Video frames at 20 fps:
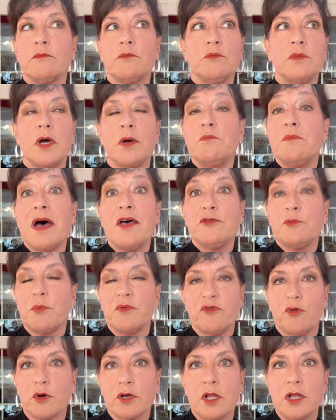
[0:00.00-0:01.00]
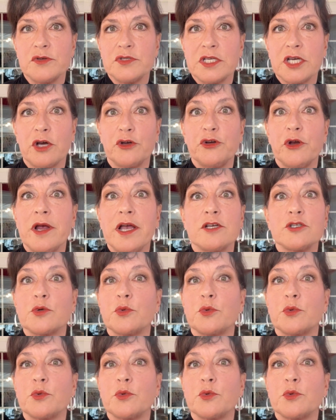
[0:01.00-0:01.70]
a month before closing on your house,